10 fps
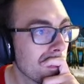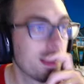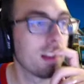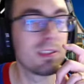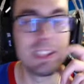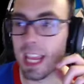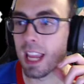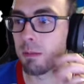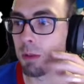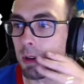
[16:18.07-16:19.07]
They're
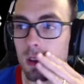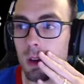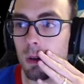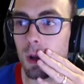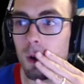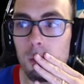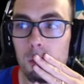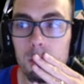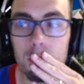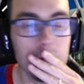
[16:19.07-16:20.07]
damn good logo.
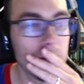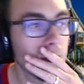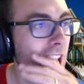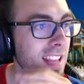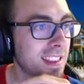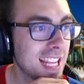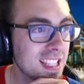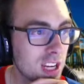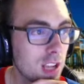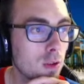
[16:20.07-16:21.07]

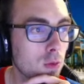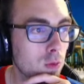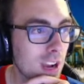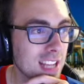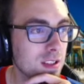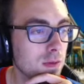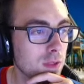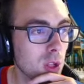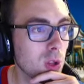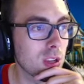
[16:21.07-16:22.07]
That's an aggressive
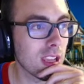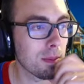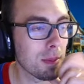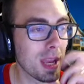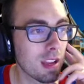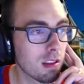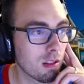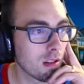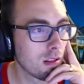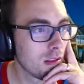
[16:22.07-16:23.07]
looking
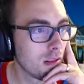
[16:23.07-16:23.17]
panther.